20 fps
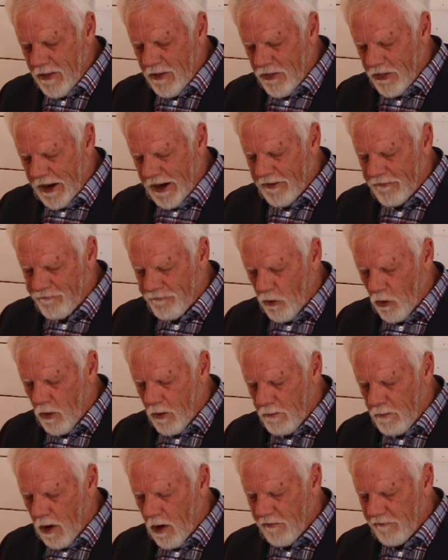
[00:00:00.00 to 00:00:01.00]

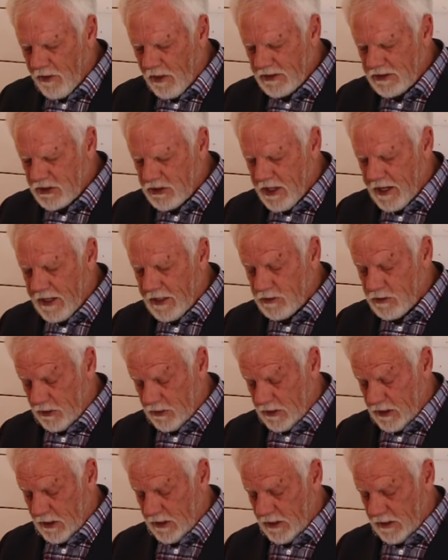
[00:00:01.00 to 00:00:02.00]
Therefore marvelous things
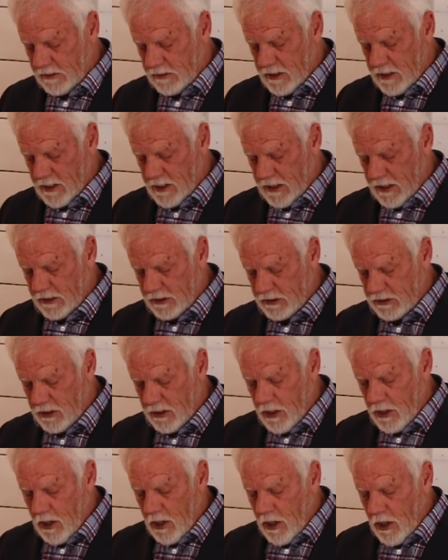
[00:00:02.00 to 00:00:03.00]
are done unto us.
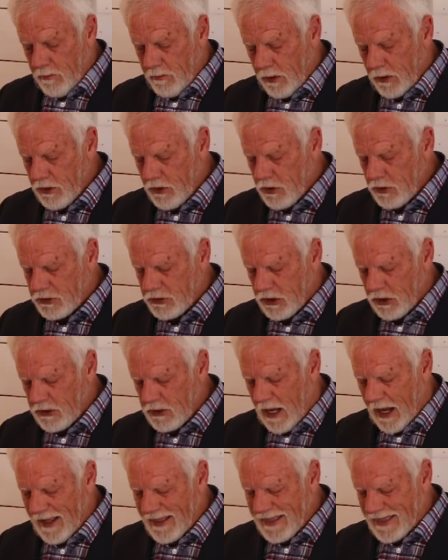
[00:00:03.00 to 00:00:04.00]
But you should
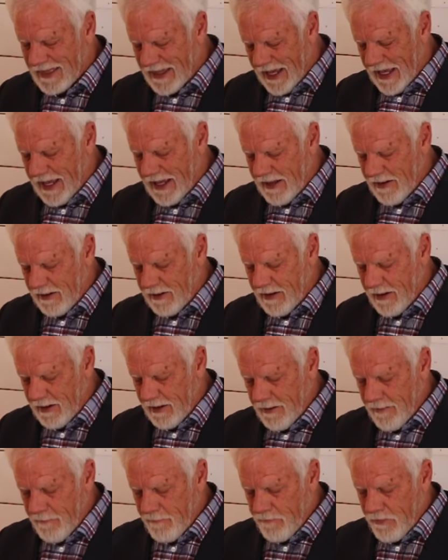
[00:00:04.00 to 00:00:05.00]
not think
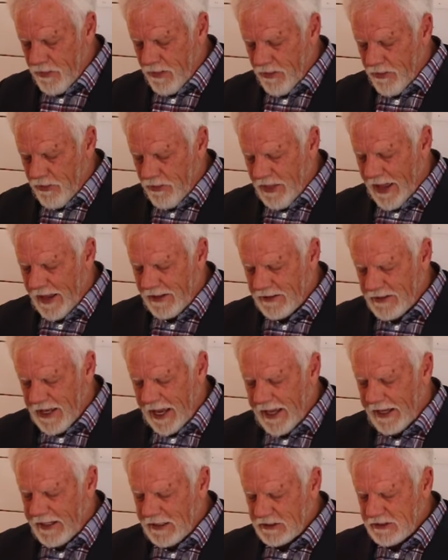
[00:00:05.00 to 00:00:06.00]
that
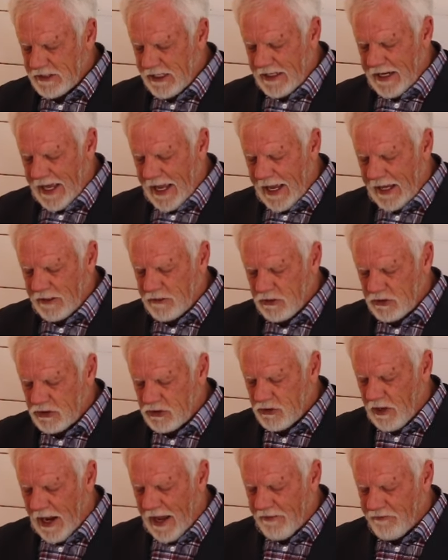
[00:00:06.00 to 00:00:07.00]
takest in hand to
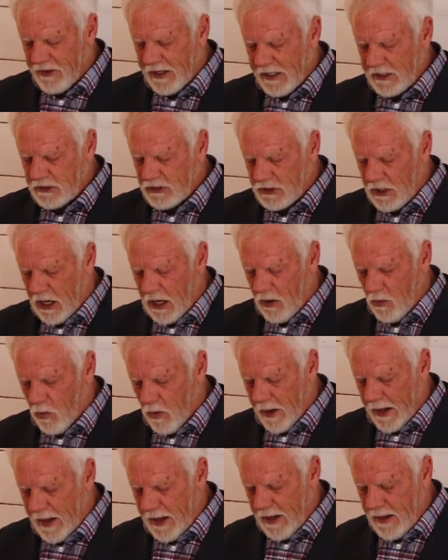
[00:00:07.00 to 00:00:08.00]
strive against
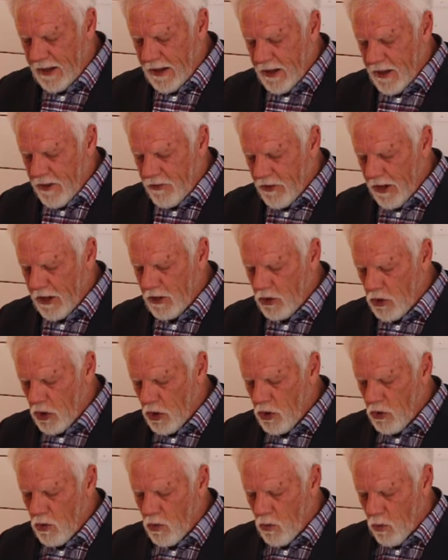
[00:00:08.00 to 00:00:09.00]
Yahweh, that
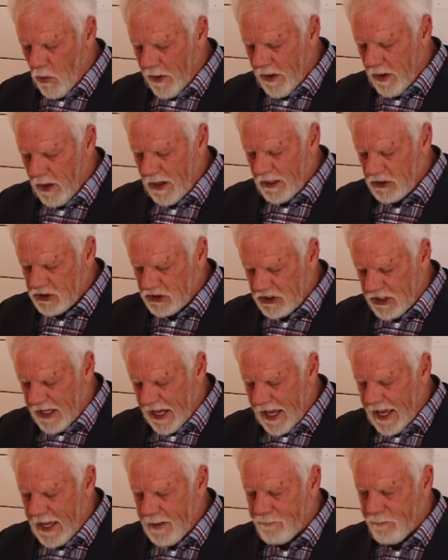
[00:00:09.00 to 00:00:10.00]
you will
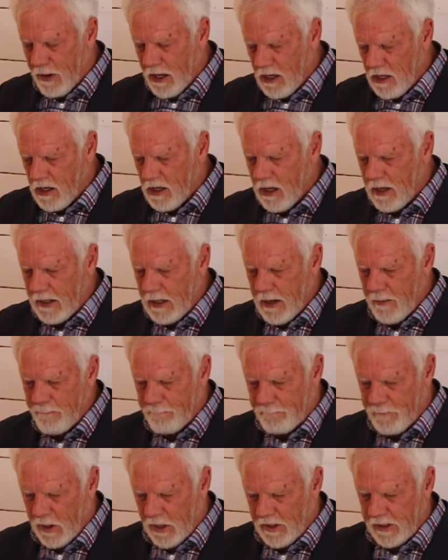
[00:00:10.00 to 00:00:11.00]
escape
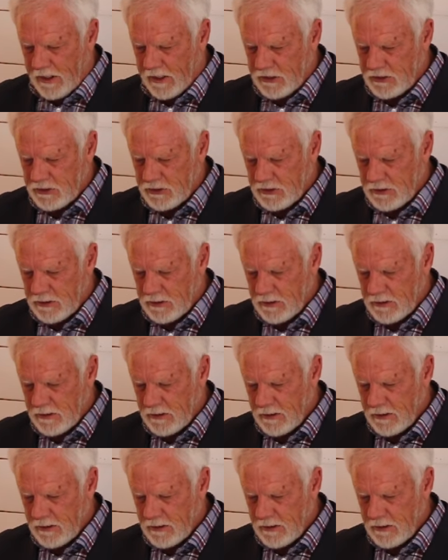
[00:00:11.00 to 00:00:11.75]
unpunished.